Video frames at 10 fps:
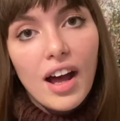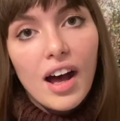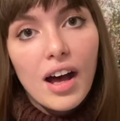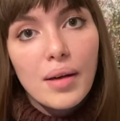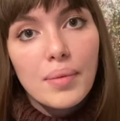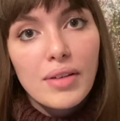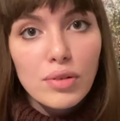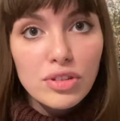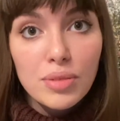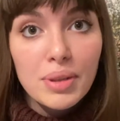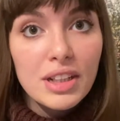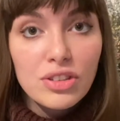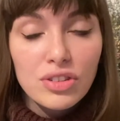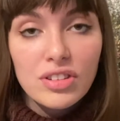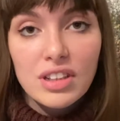I've also been
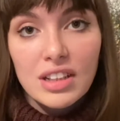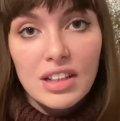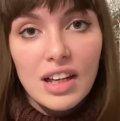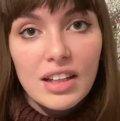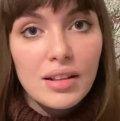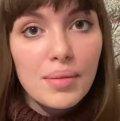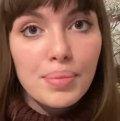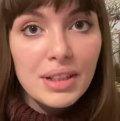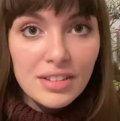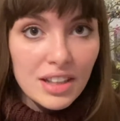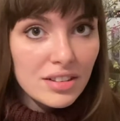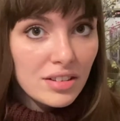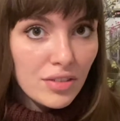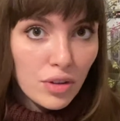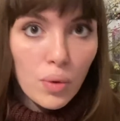interested in
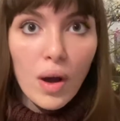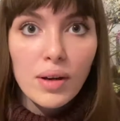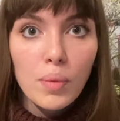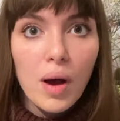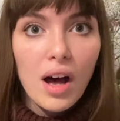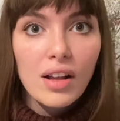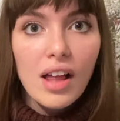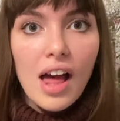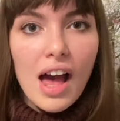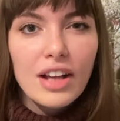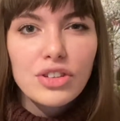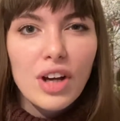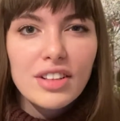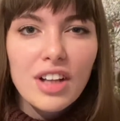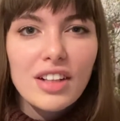PTSD for quite a while and
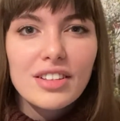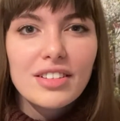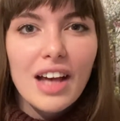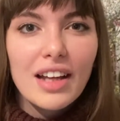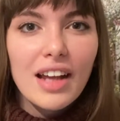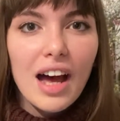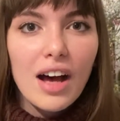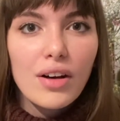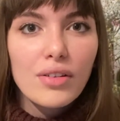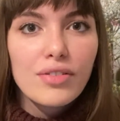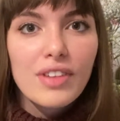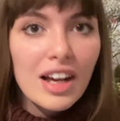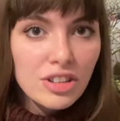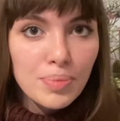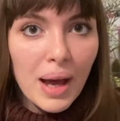trying to understand how
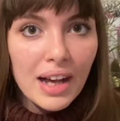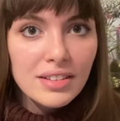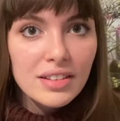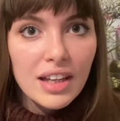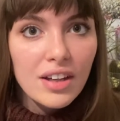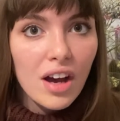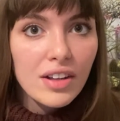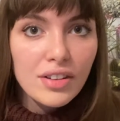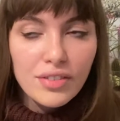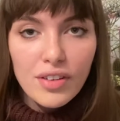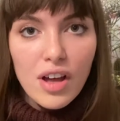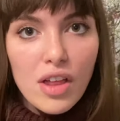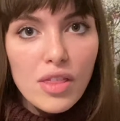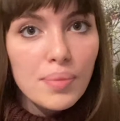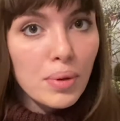flashbacks and kind of
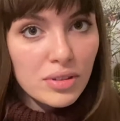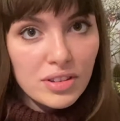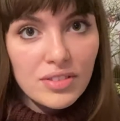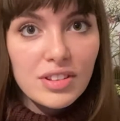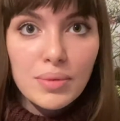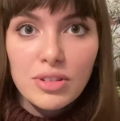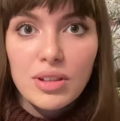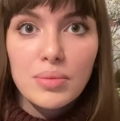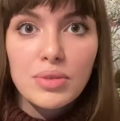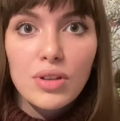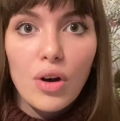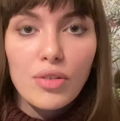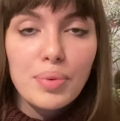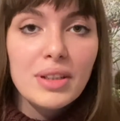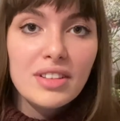the positive symptoms
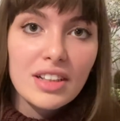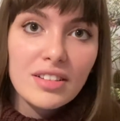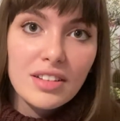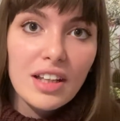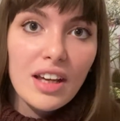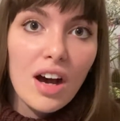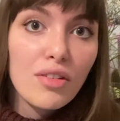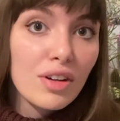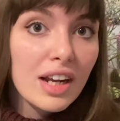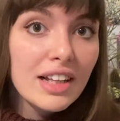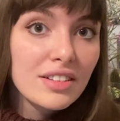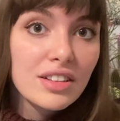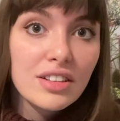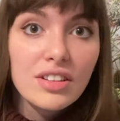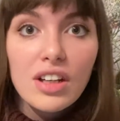of PTSD are
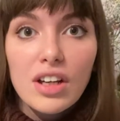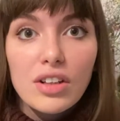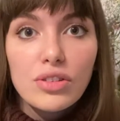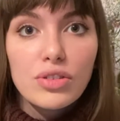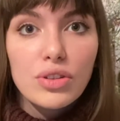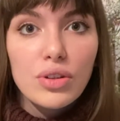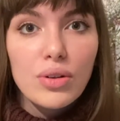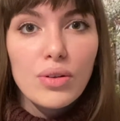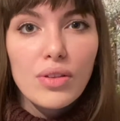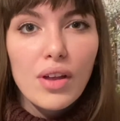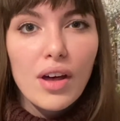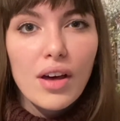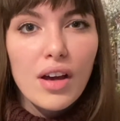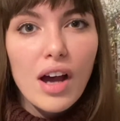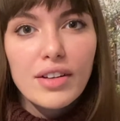related to
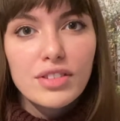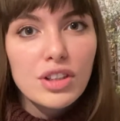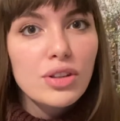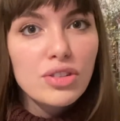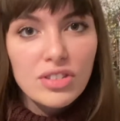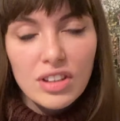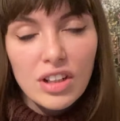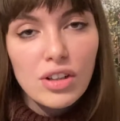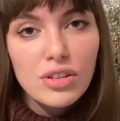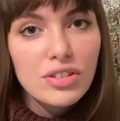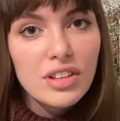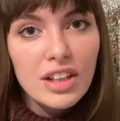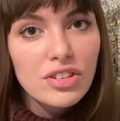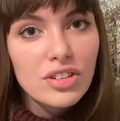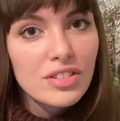the kind of delusions and
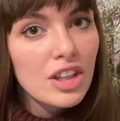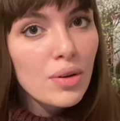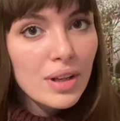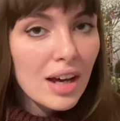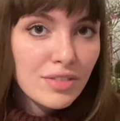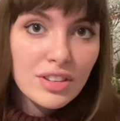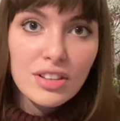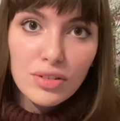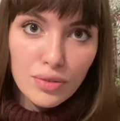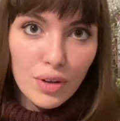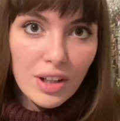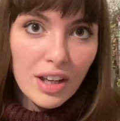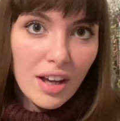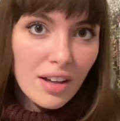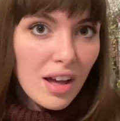hallucinations that you can have with
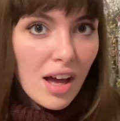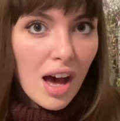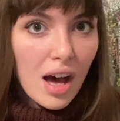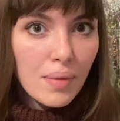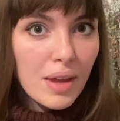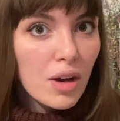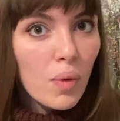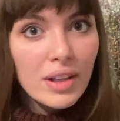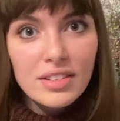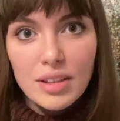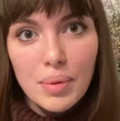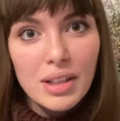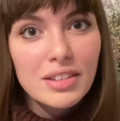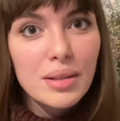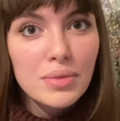schizophrenia. They're quite
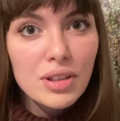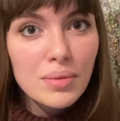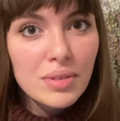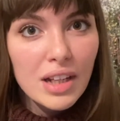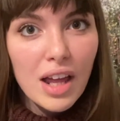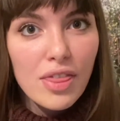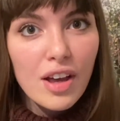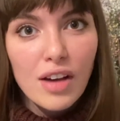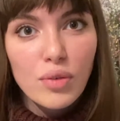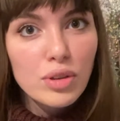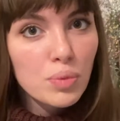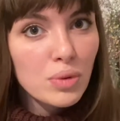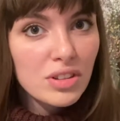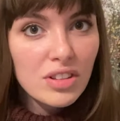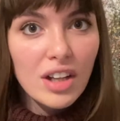similar symptoms, and I think I've always
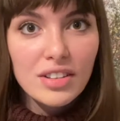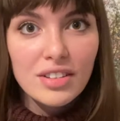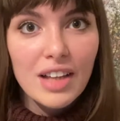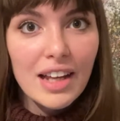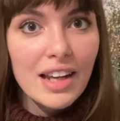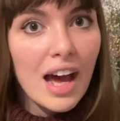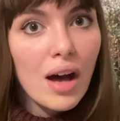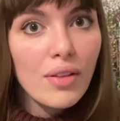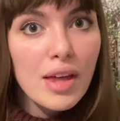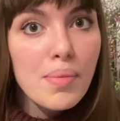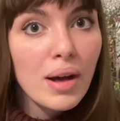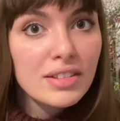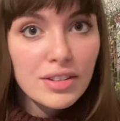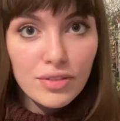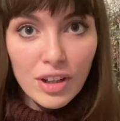wanted to understand how they
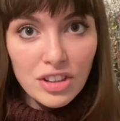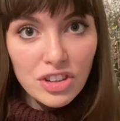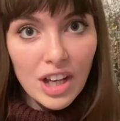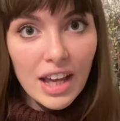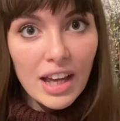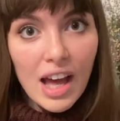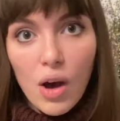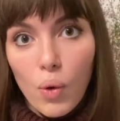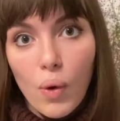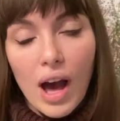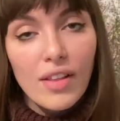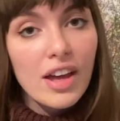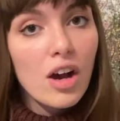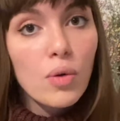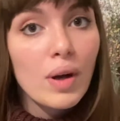might differentiate or how
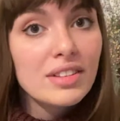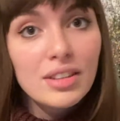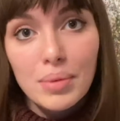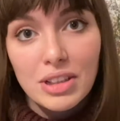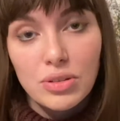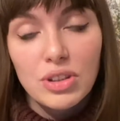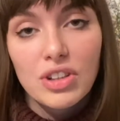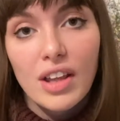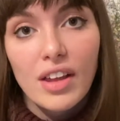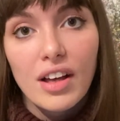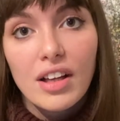they are quite similar to each other.